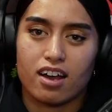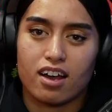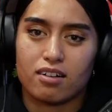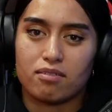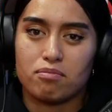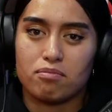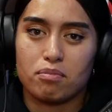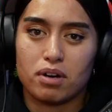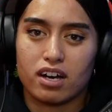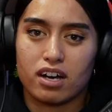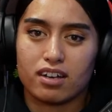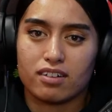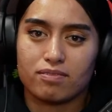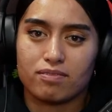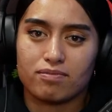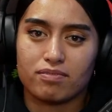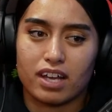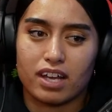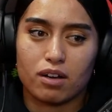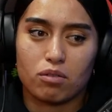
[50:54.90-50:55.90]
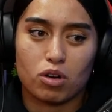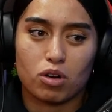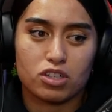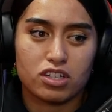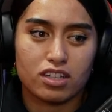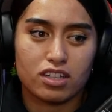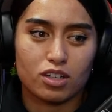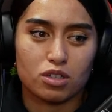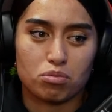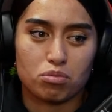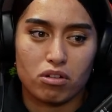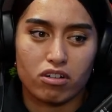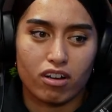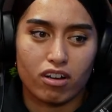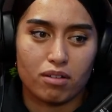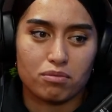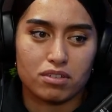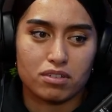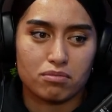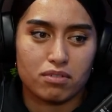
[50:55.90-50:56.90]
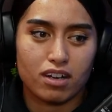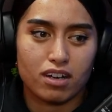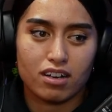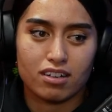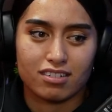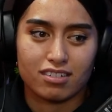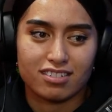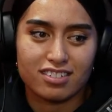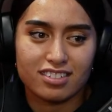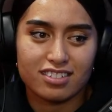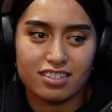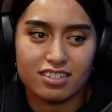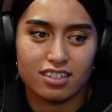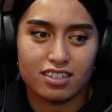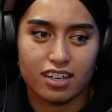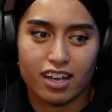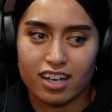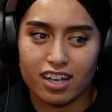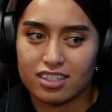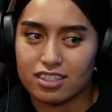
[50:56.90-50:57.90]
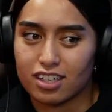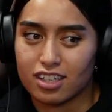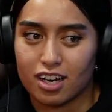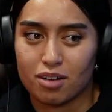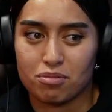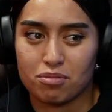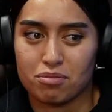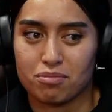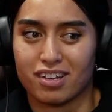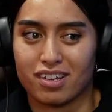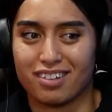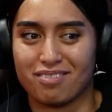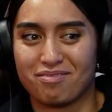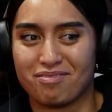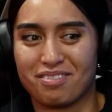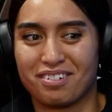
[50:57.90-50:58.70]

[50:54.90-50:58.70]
But like watching those programs, I'm like, oh, this is like actually helping me.